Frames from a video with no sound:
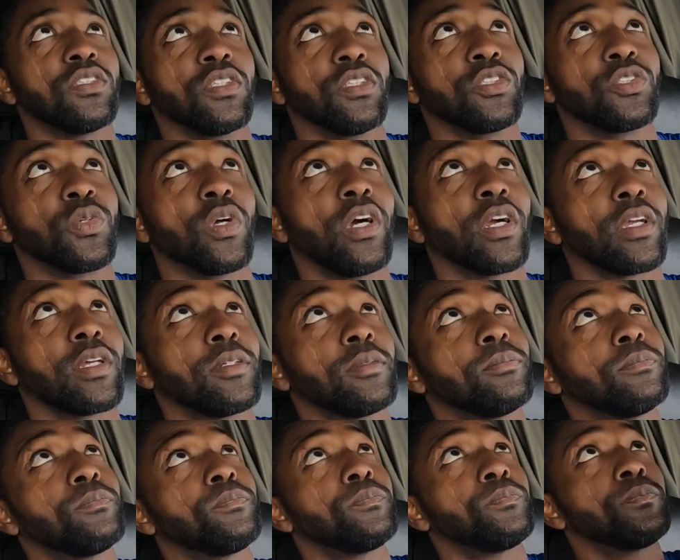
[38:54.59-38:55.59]
to the truck,
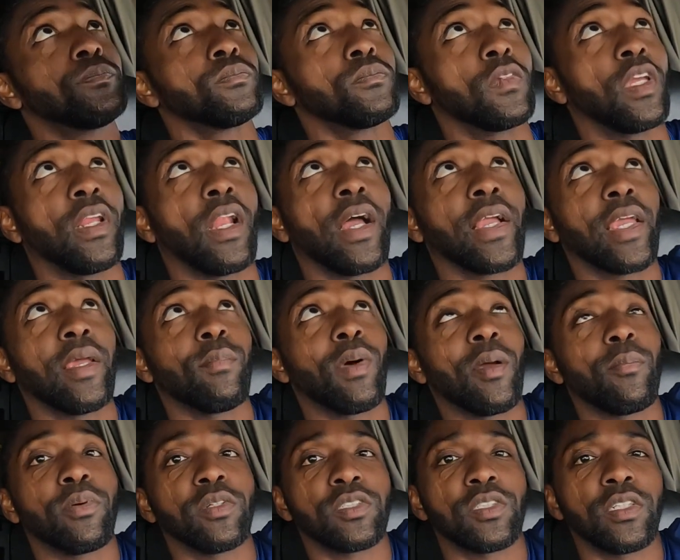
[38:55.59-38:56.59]
and I get
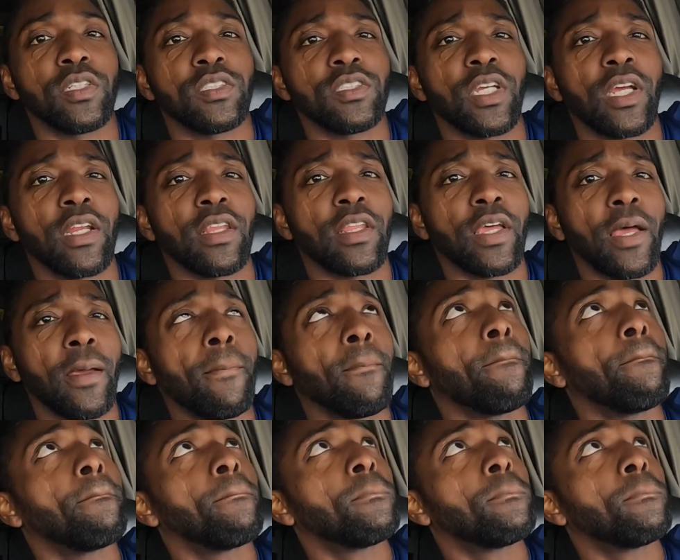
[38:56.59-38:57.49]
my percentage out of that.